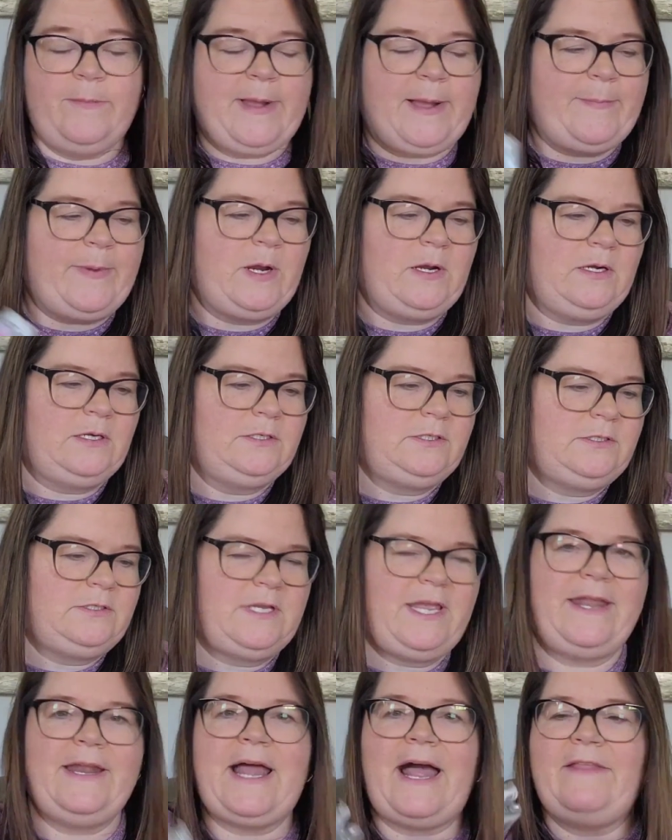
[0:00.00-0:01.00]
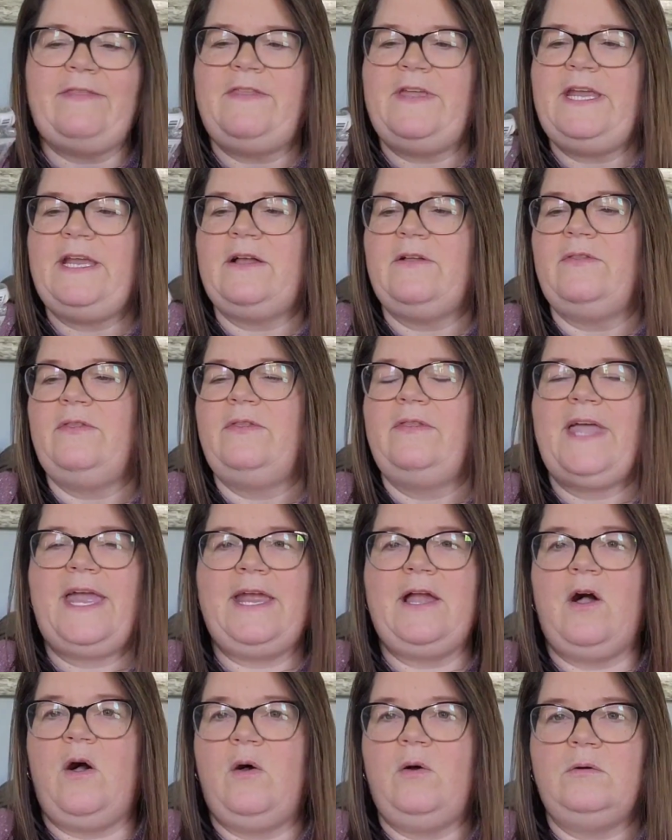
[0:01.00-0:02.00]
for my purse. And I think um,
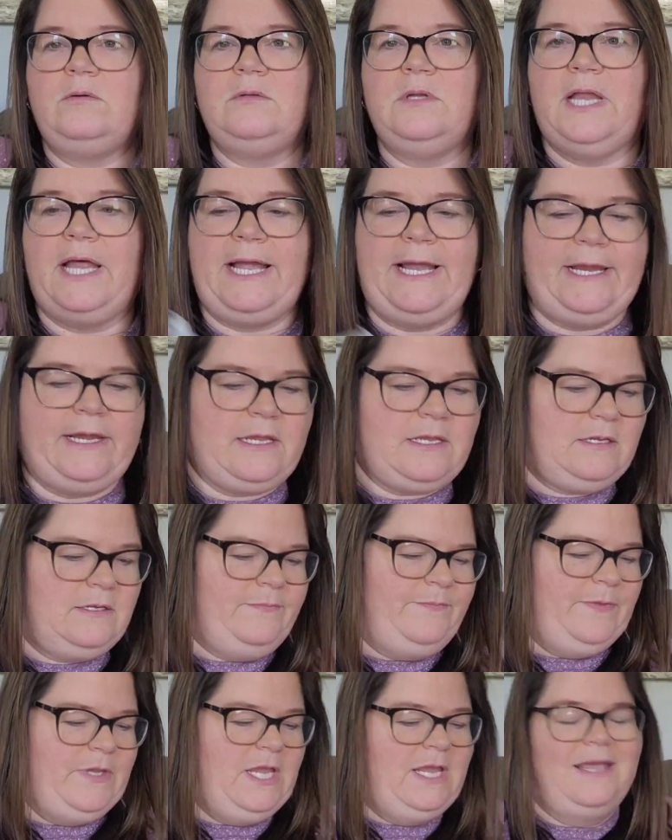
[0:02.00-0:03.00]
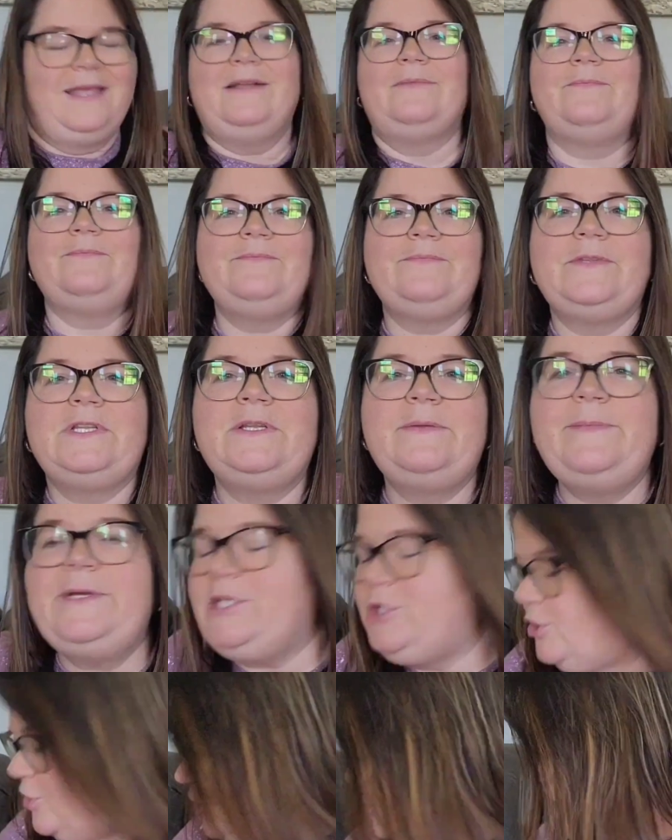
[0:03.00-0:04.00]
they hold like, let
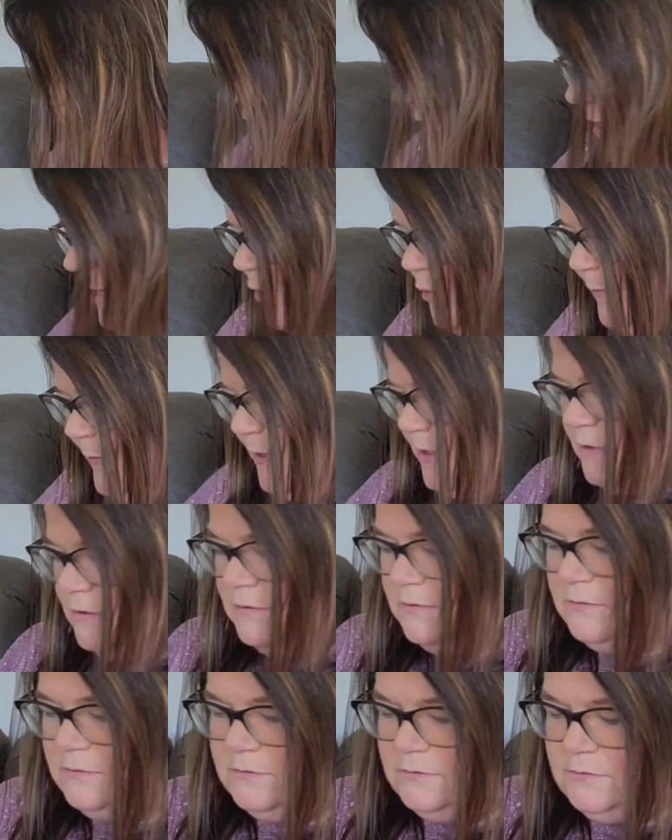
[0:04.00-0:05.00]
me just try to open.